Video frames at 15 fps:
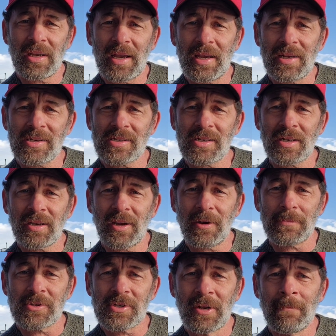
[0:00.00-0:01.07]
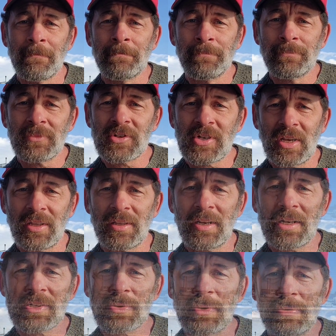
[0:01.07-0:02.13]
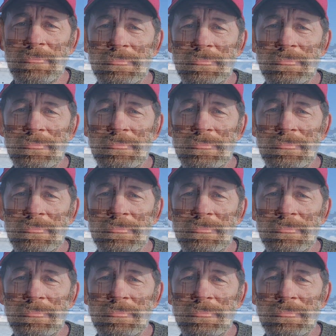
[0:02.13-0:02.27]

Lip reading: as it comes. See you on the next one.